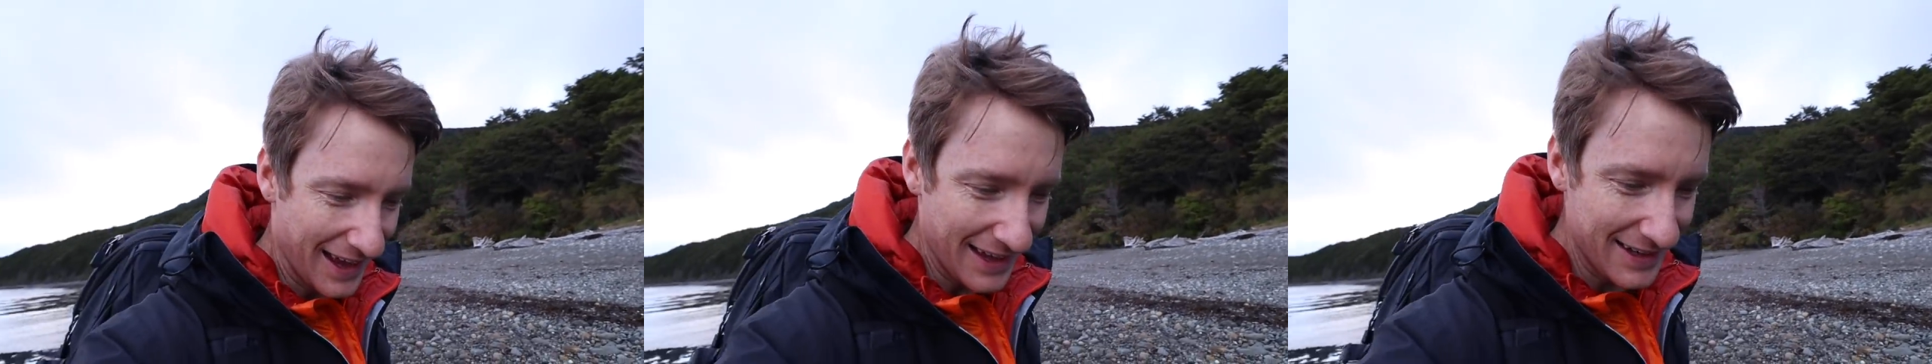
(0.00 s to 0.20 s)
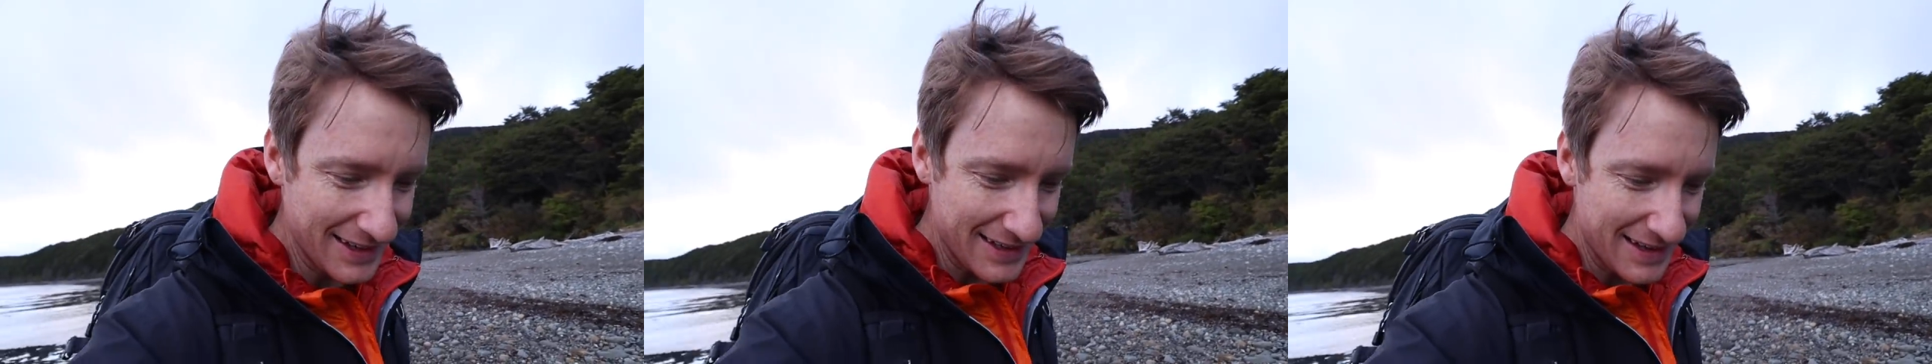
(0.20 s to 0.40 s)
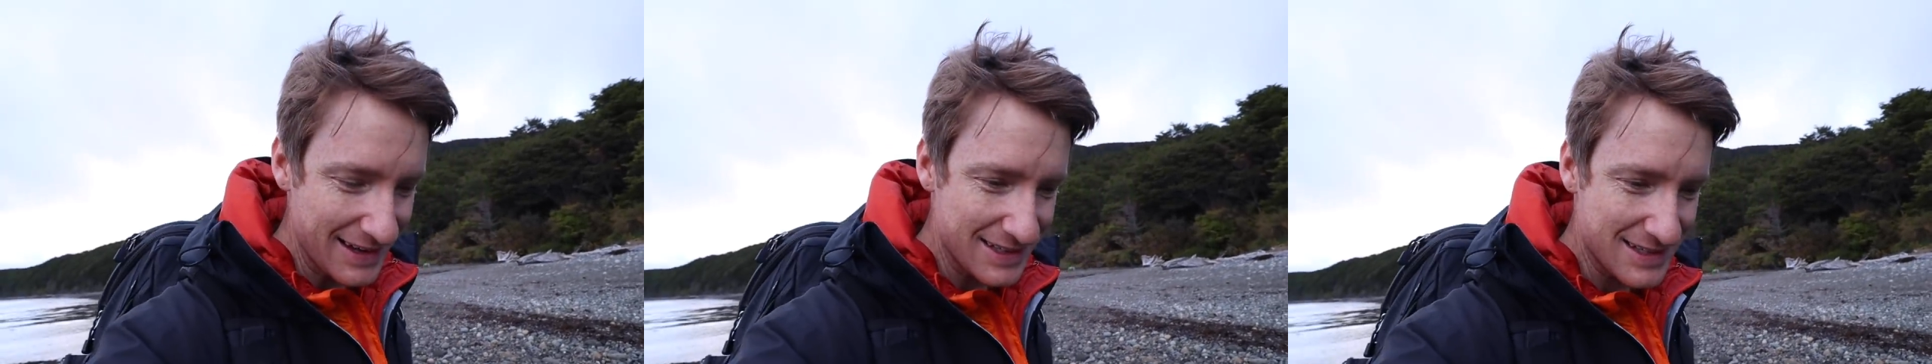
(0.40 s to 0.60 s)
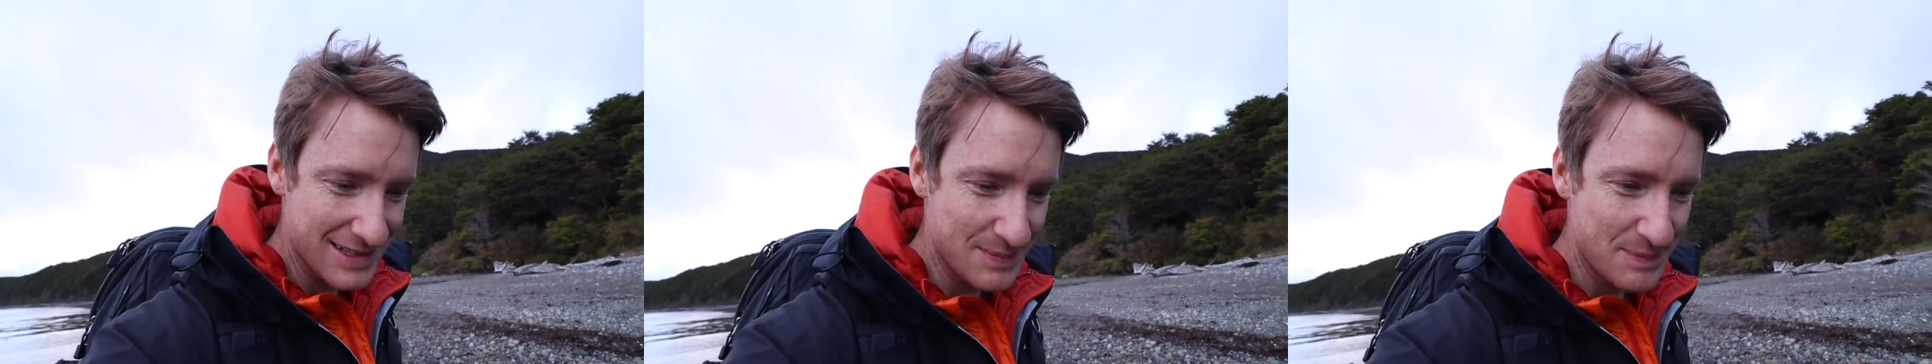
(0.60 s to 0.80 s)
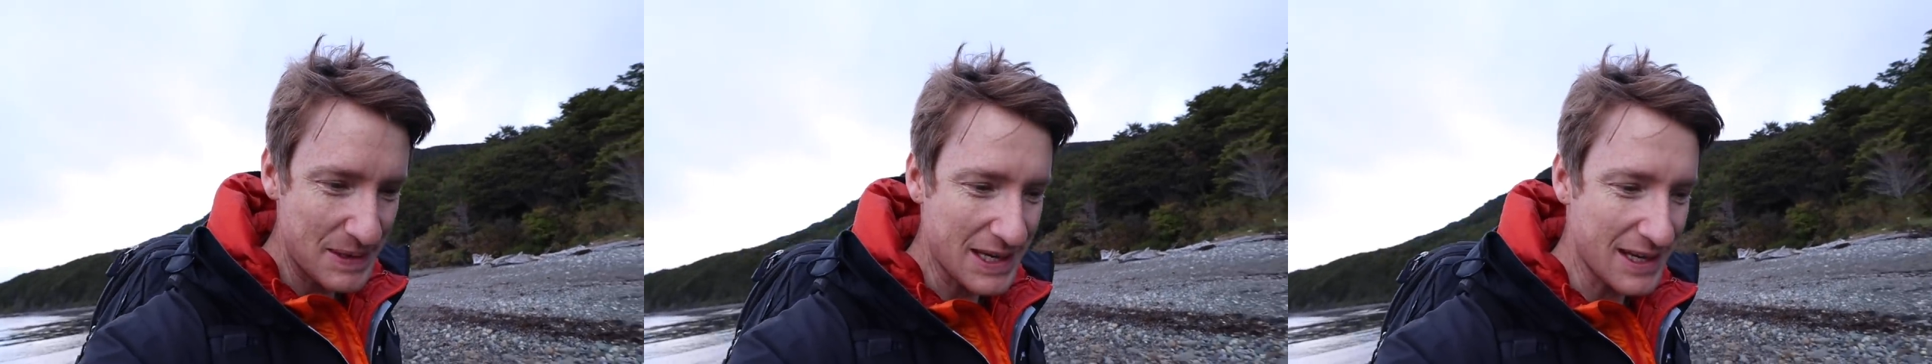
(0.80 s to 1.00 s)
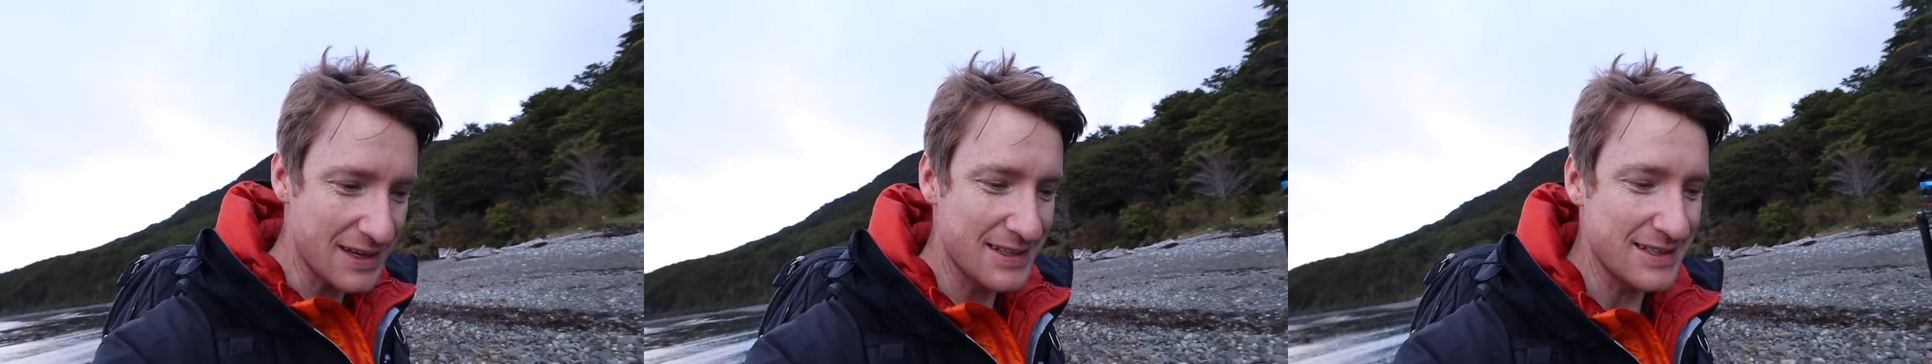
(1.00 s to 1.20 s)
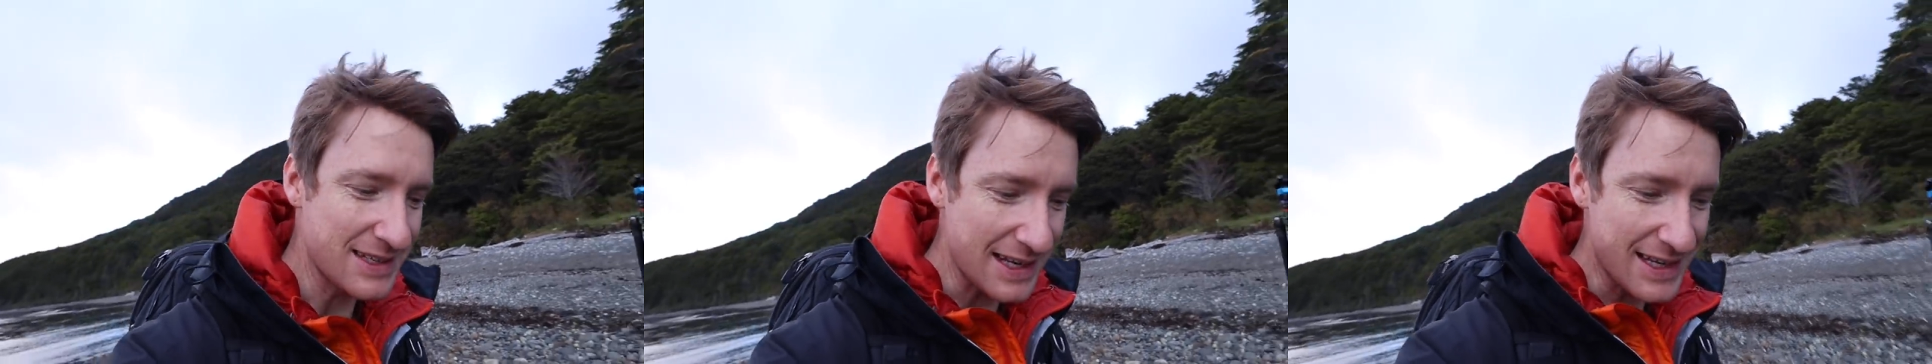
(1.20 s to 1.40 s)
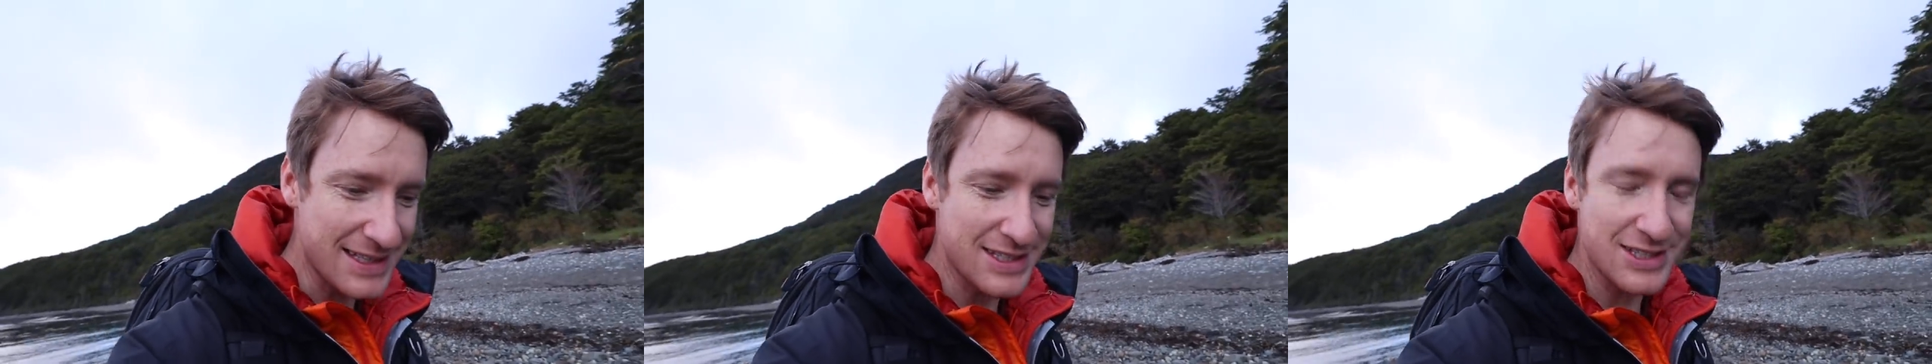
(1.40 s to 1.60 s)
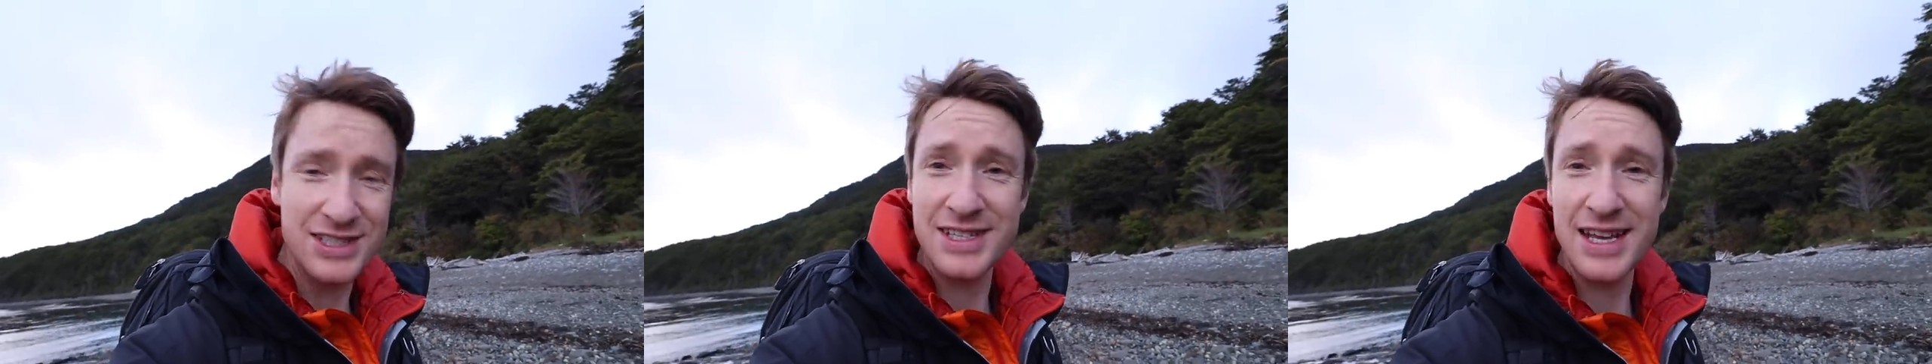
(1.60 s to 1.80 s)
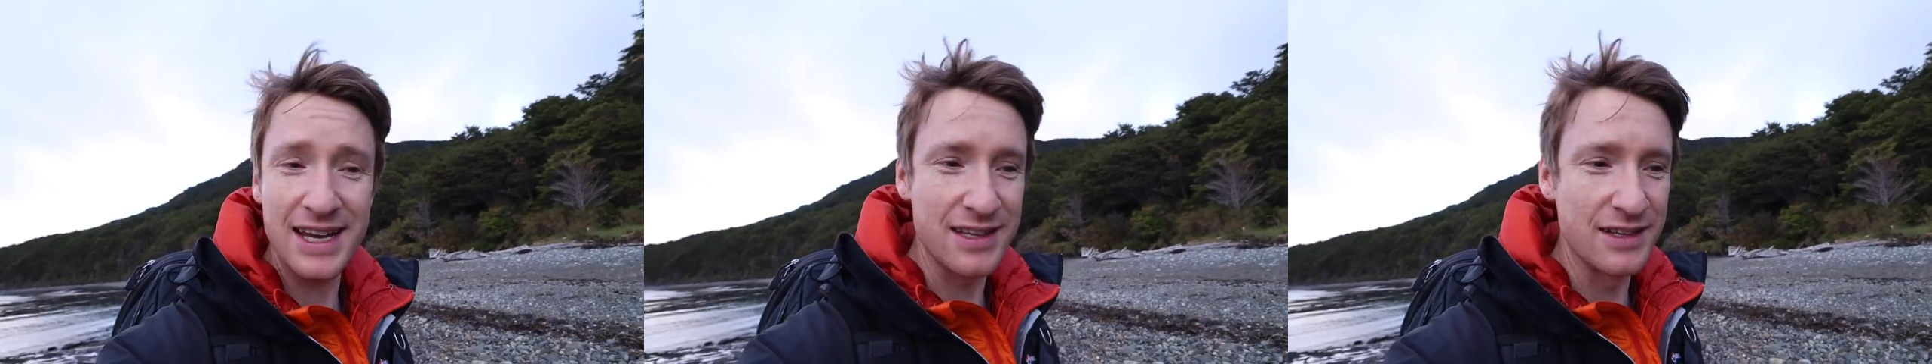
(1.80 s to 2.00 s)
And it's because it's
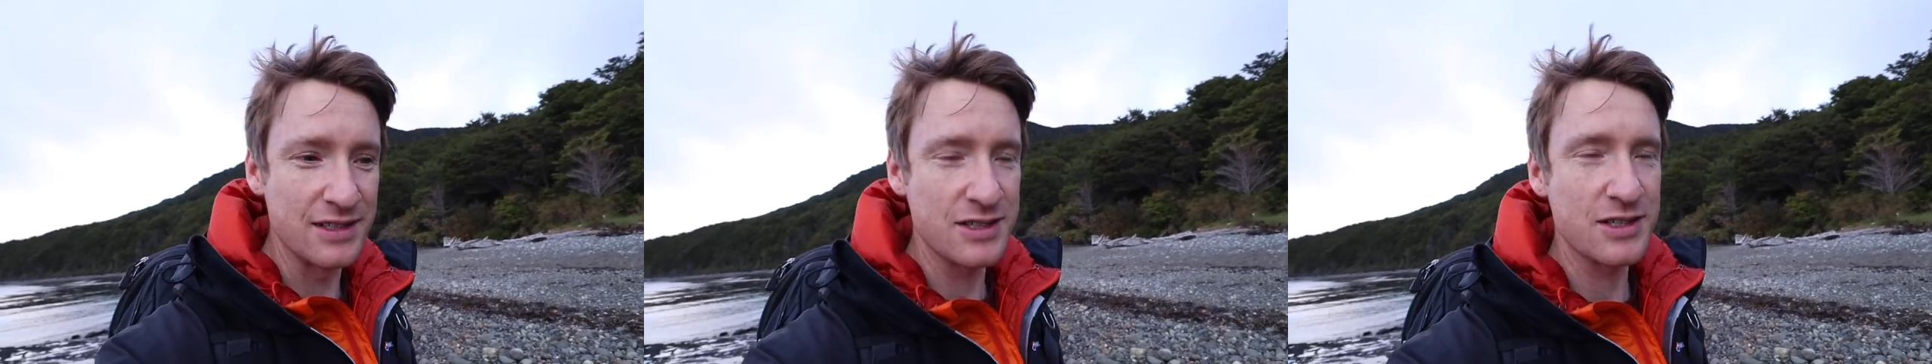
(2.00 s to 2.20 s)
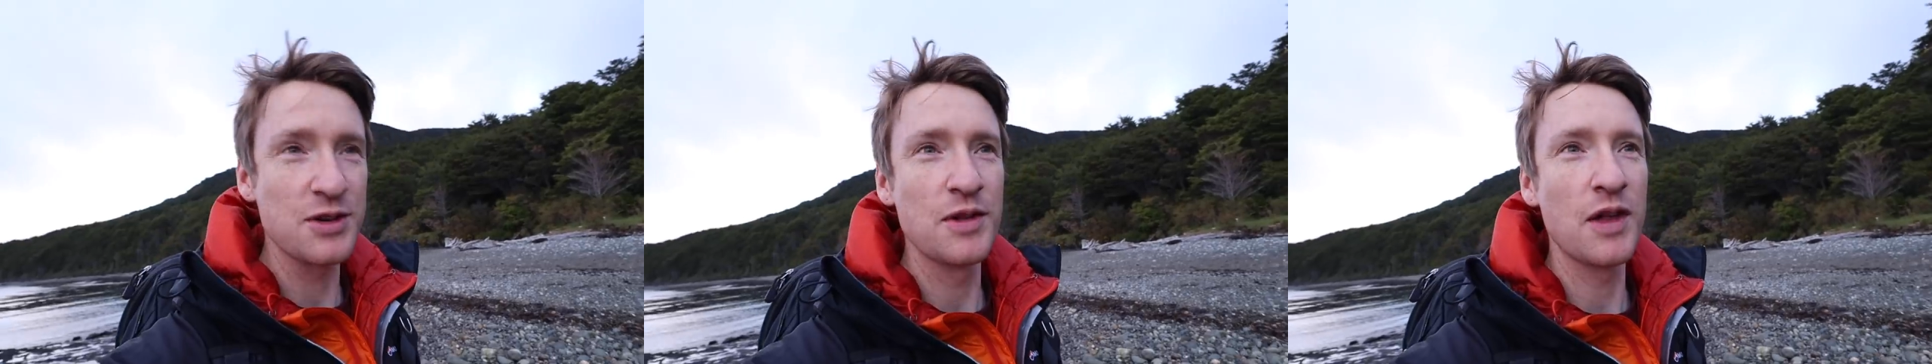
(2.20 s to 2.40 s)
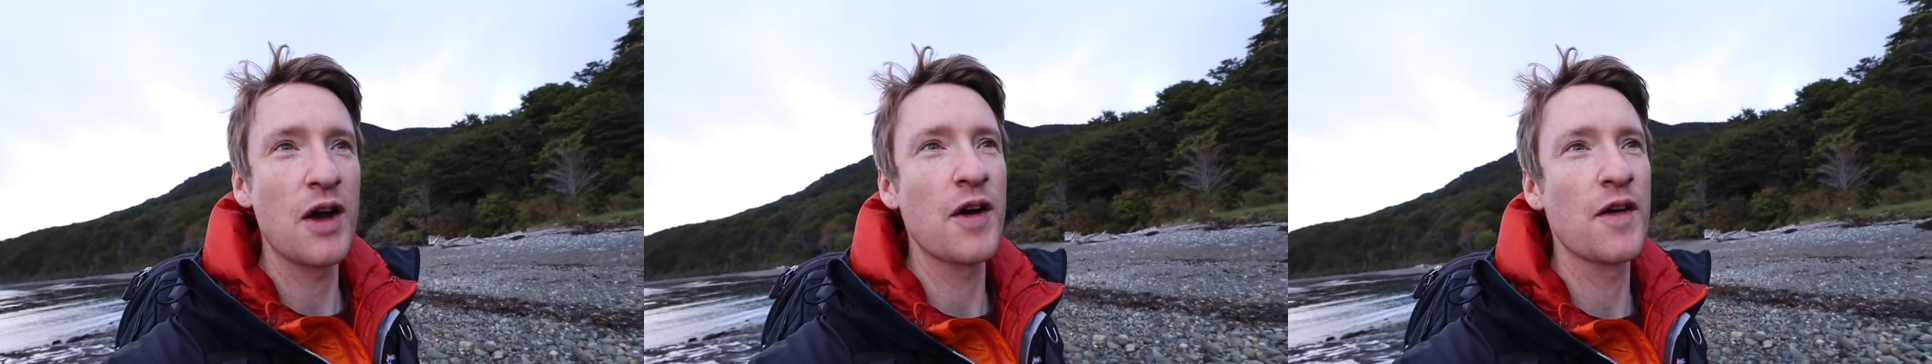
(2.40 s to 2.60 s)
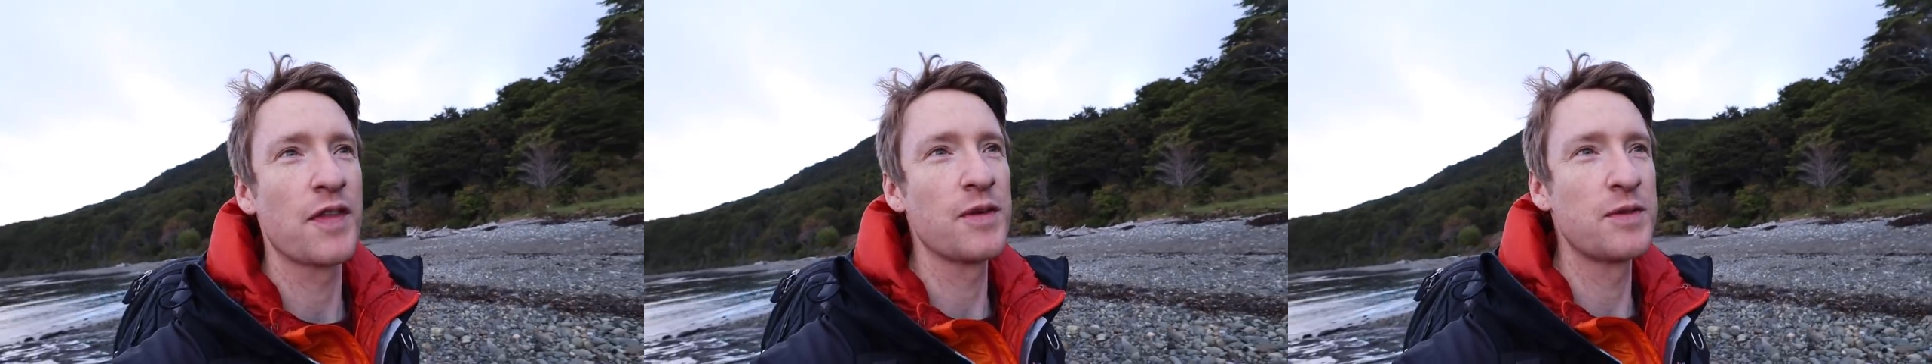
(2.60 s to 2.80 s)
just taken us too long.